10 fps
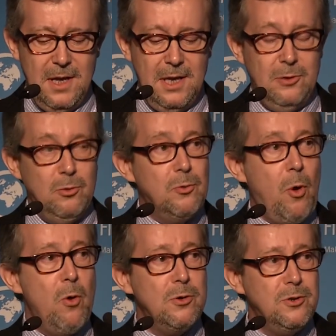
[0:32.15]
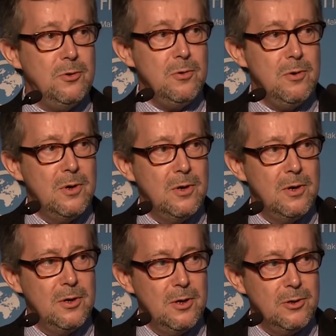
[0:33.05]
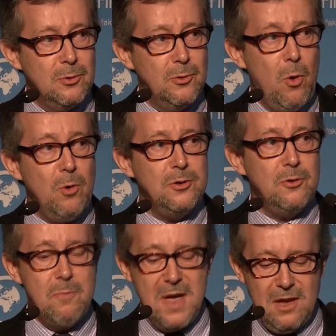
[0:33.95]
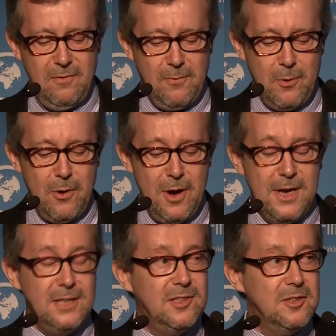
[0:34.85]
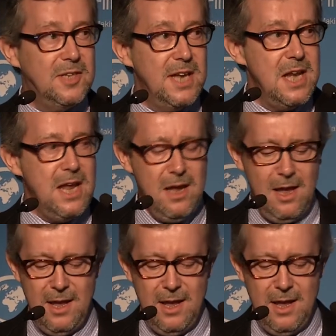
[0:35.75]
it should also make for an entertaining